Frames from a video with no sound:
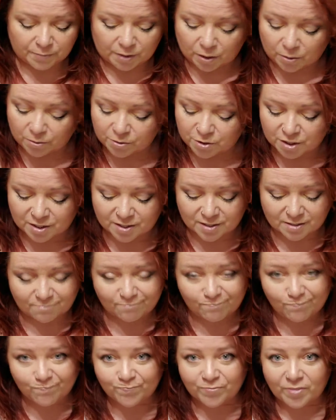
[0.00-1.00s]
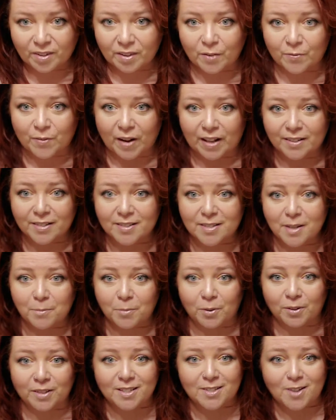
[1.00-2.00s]
just the phallic
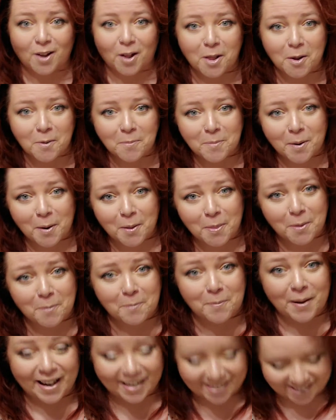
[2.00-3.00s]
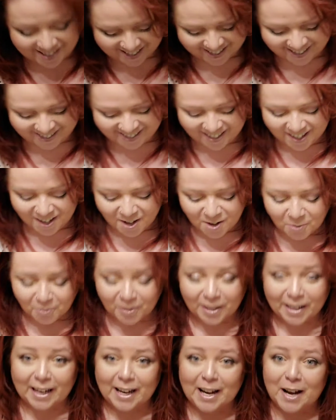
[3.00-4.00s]
symbol. It's all the passion
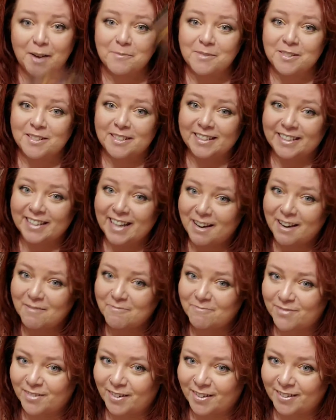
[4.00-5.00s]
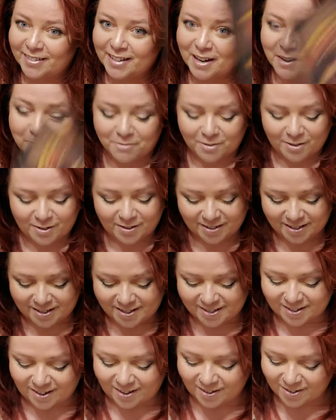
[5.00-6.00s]
when it comes to the emperor. The emperor
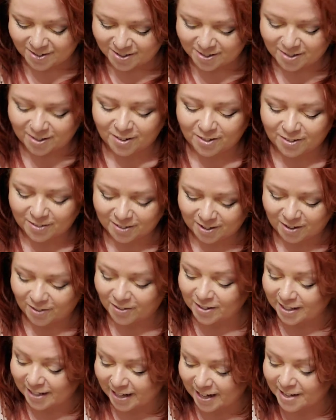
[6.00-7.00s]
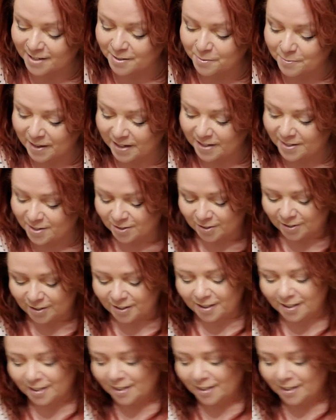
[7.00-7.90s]
is also, he has mastered